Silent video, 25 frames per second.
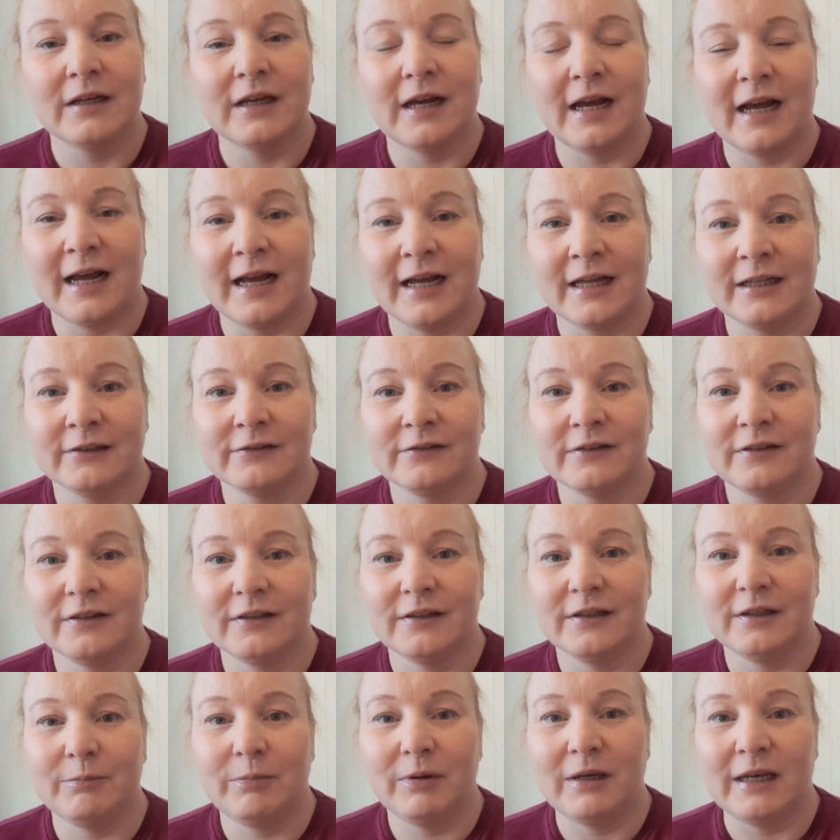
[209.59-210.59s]
and
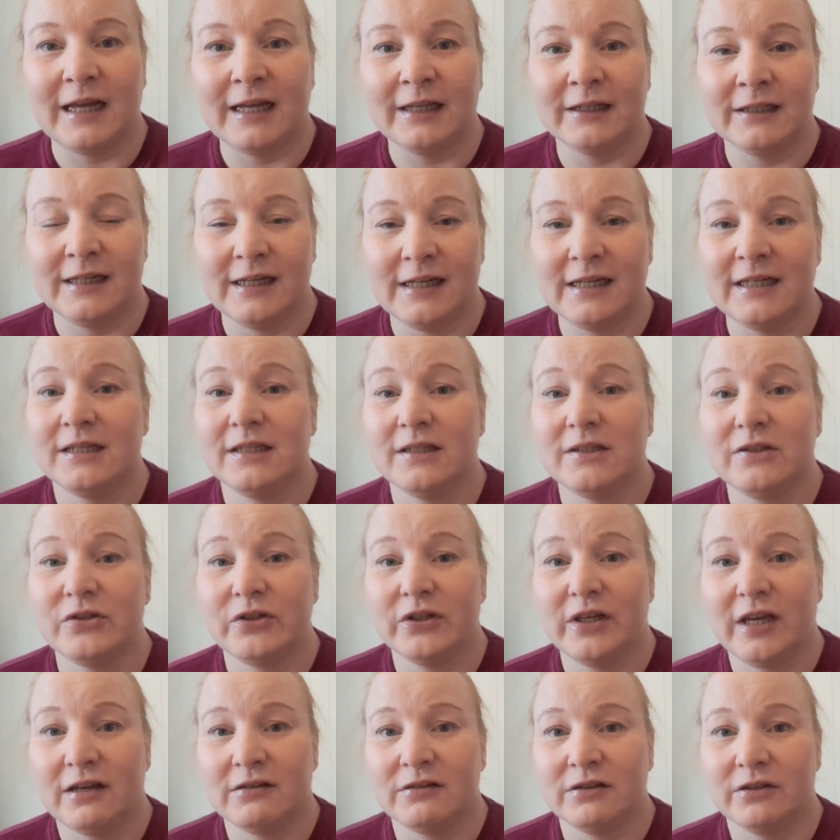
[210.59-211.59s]
the plan is
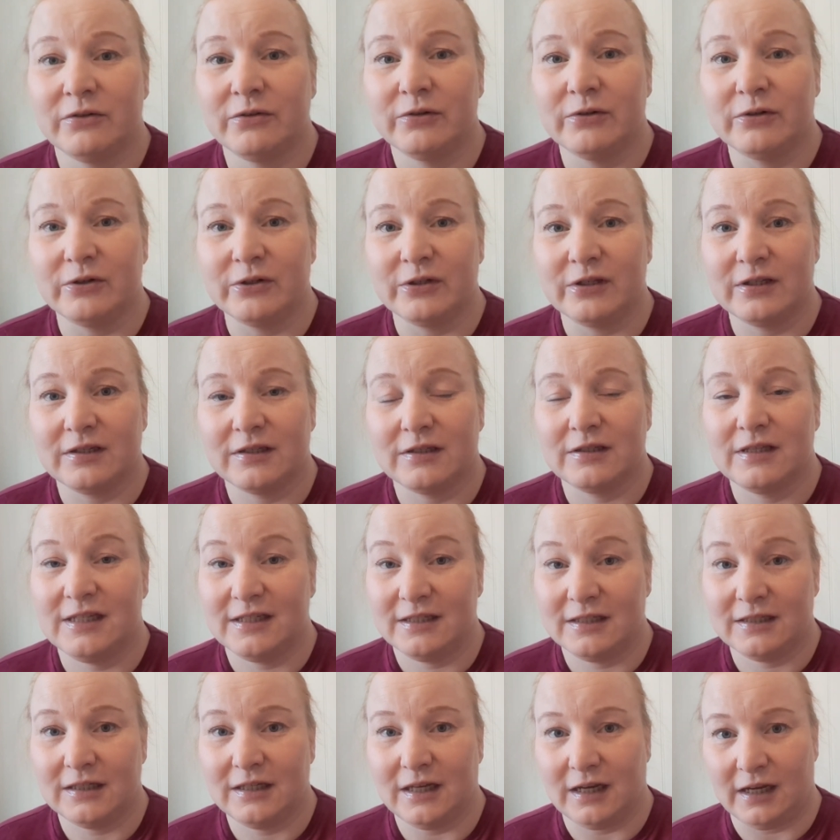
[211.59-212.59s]
to get a horse
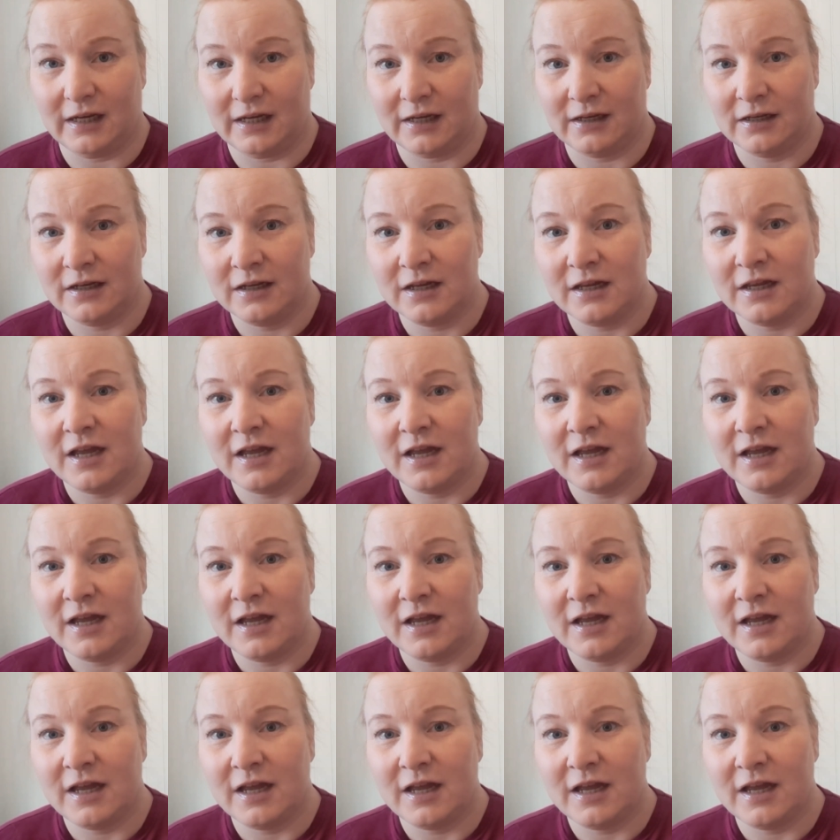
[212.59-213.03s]
this year.